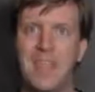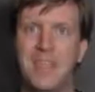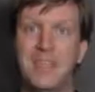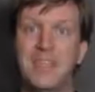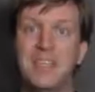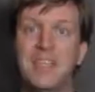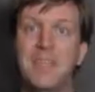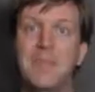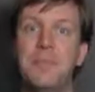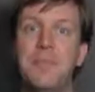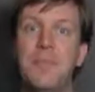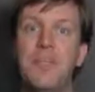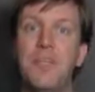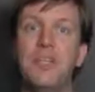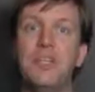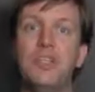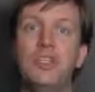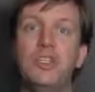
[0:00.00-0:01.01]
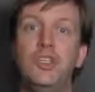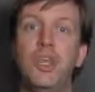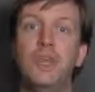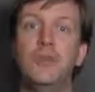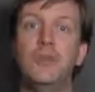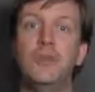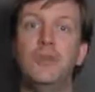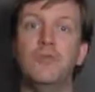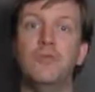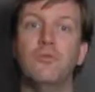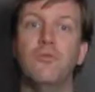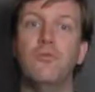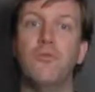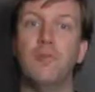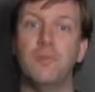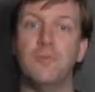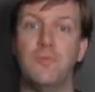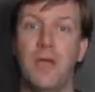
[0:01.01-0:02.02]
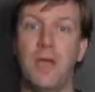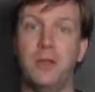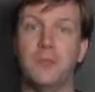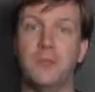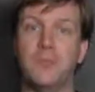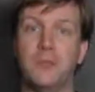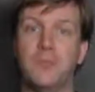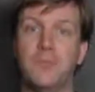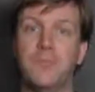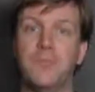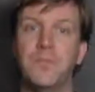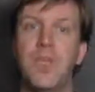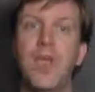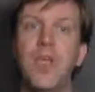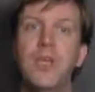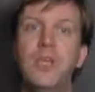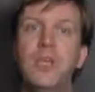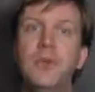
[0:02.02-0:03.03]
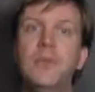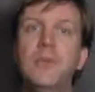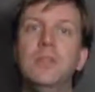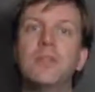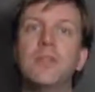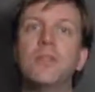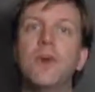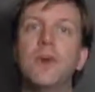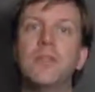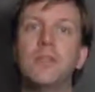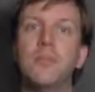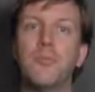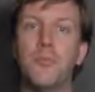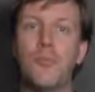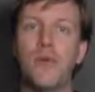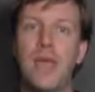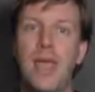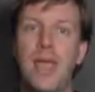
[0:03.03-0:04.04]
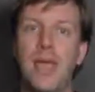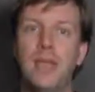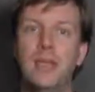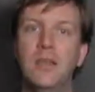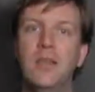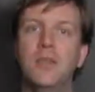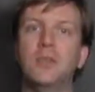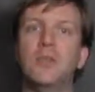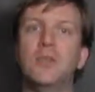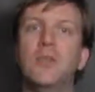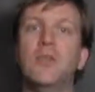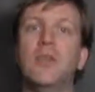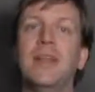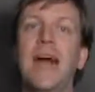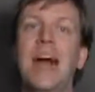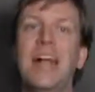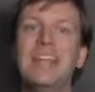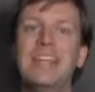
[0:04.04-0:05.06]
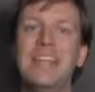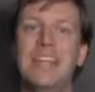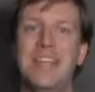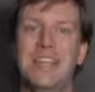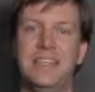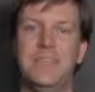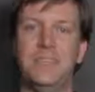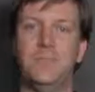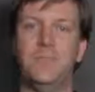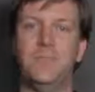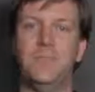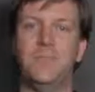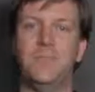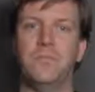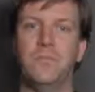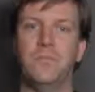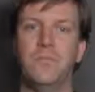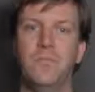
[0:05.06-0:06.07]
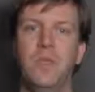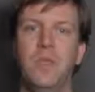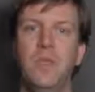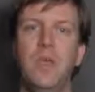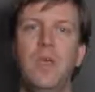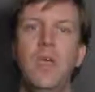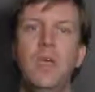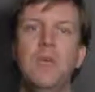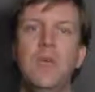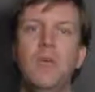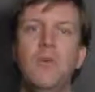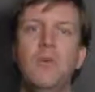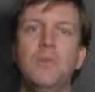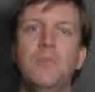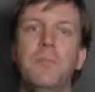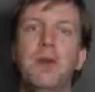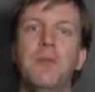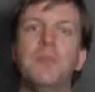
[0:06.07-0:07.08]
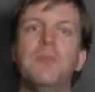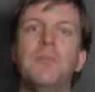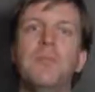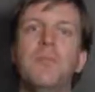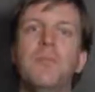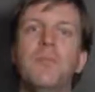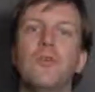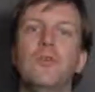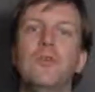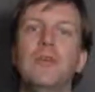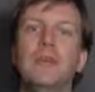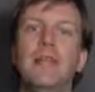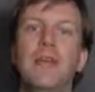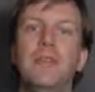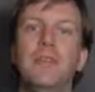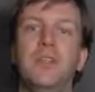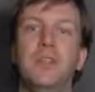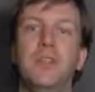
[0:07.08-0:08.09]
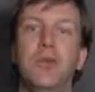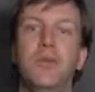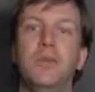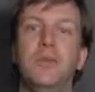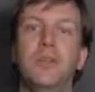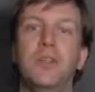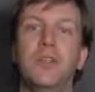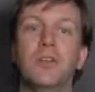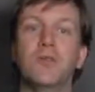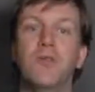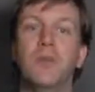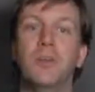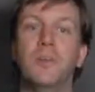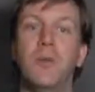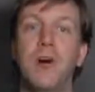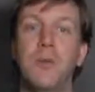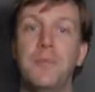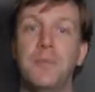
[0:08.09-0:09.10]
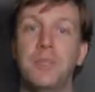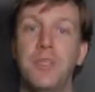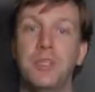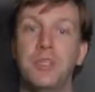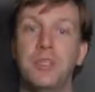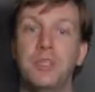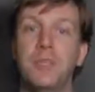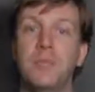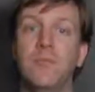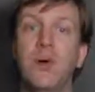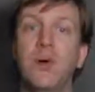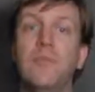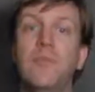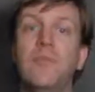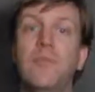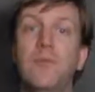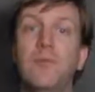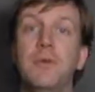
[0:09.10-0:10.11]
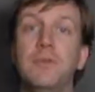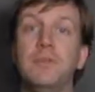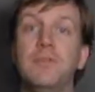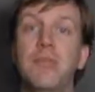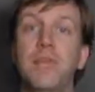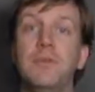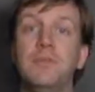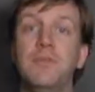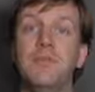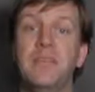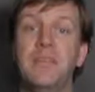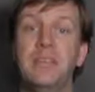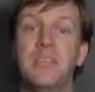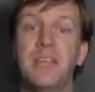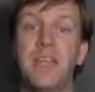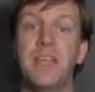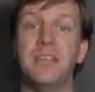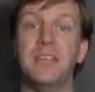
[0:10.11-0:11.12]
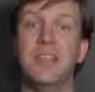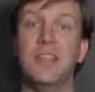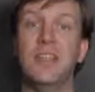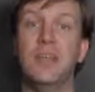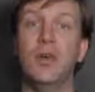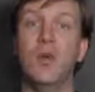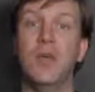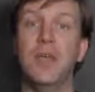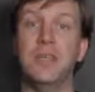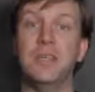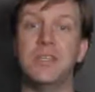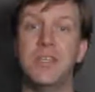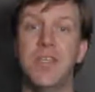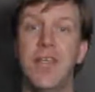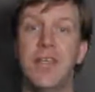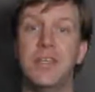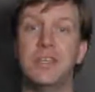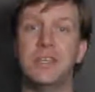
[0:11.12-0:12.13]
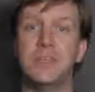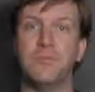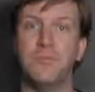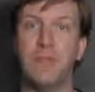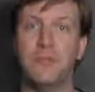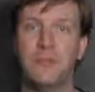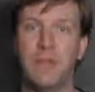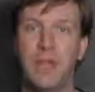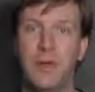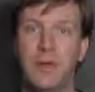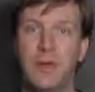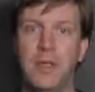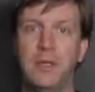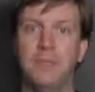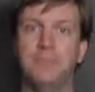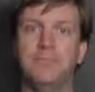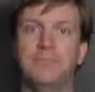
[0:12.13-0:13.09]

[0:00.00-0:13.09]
The same thing is generally true of all spiders. Humans are not their prey, so they're not hunting us. They would much prefer to be left alone to control the populations of all the various types of insects that annoy us and spread malaria.